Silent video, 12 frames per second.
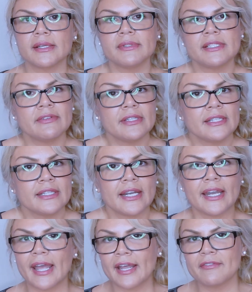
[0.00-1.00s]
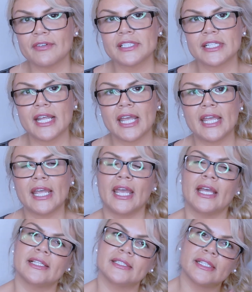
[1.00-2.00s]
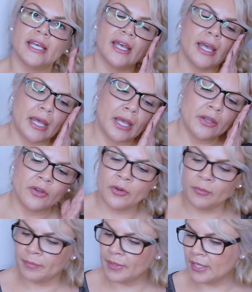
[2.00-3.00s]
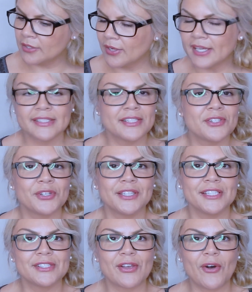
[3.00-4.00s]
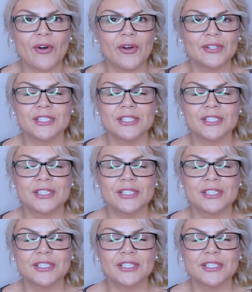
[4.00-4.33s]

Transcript: So that was everything that I had for today, and I hope that you guys enjoyed this haul.